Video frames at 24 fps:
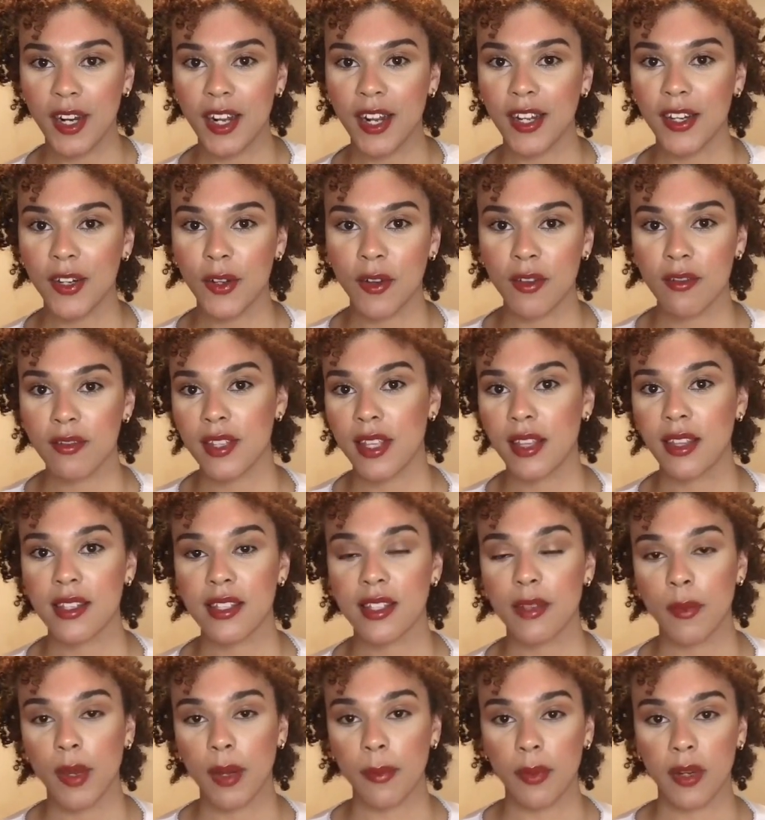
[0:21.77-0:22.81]
I know I've said this in
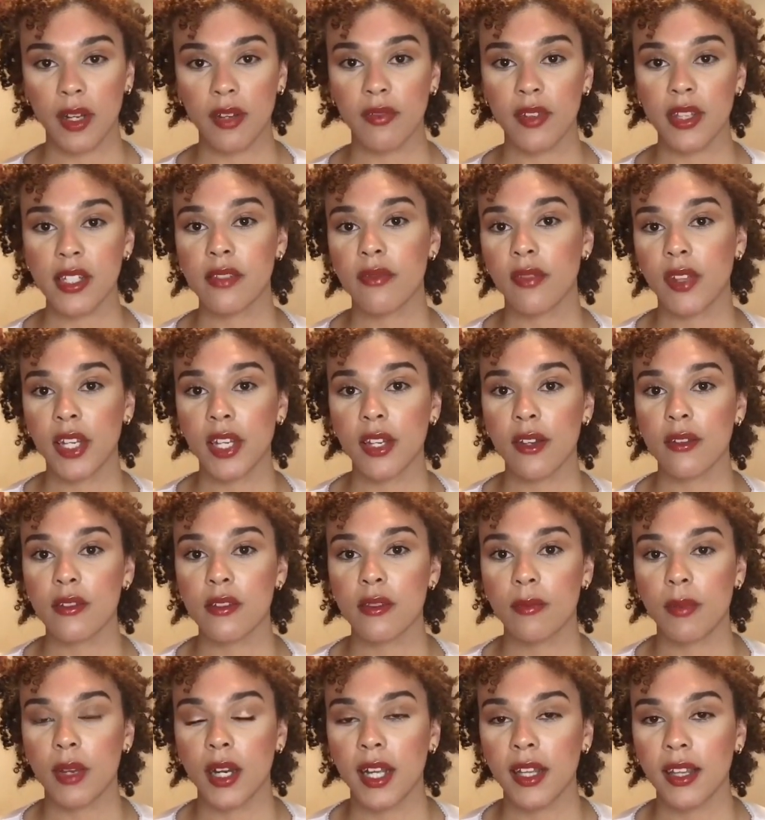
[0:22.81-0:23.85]
my previous videos,
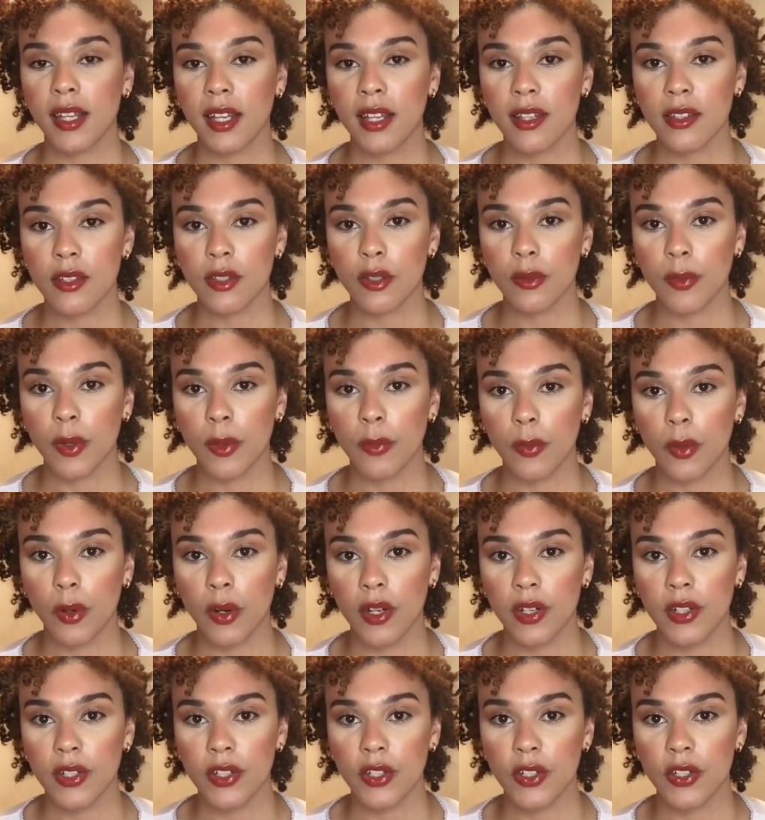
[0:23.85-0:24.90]
but I think it's super
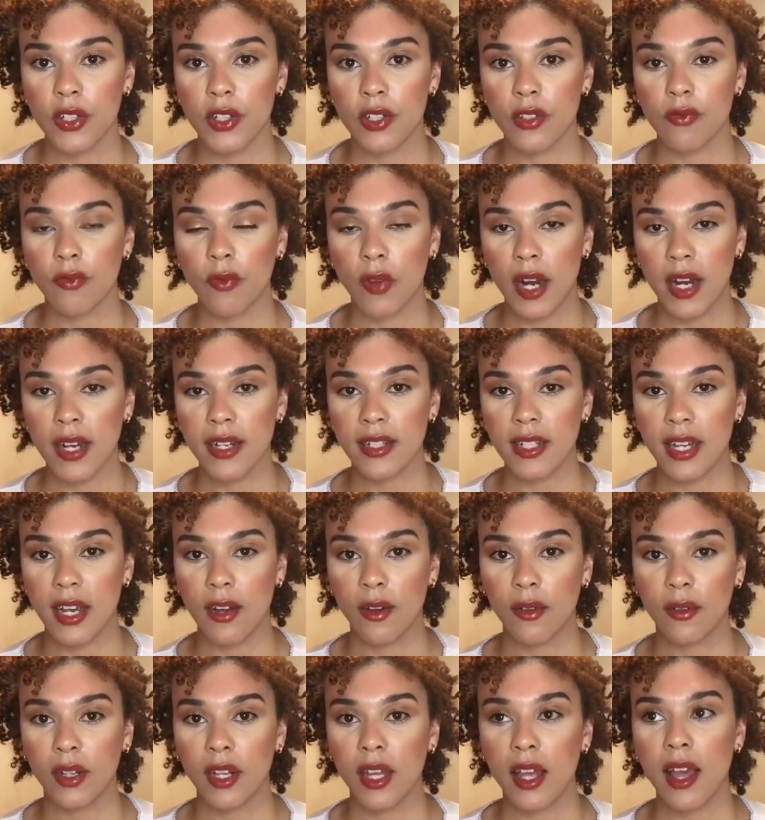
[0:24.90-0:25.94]
important to just write down